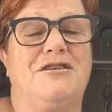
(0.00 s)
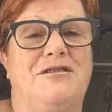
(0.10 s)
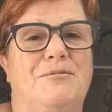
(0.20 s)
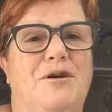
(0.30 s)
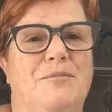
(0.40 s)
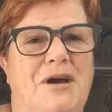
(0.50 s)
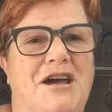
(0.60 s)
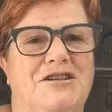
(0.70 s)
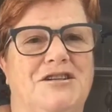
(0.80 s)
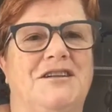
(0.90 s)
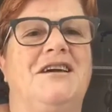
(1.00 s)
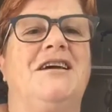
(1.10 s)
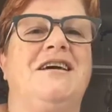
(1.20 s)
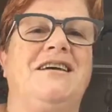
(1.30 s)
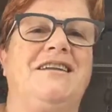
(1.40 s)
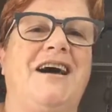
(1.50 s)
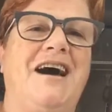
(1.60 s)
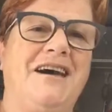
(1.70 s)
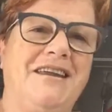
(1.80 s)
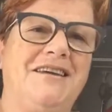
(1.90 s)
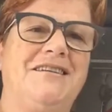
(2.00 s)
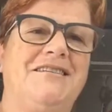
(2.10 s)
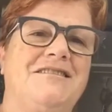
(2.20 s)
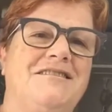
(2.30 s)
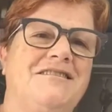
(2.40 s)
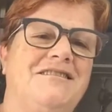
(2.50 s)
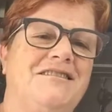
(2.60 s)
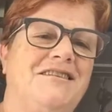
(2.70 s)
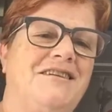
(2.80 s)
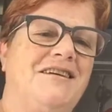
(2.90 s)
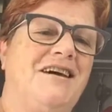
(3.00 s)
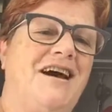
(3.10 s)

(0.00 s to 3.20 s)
sharing my passion in unedited,